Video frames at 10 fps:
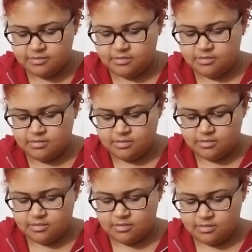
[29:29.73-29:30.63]

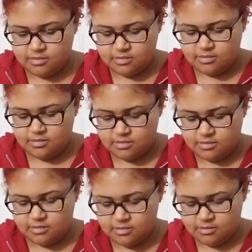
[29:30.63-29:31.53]

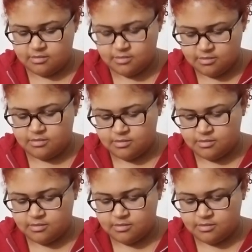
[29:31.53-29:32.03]
(silence)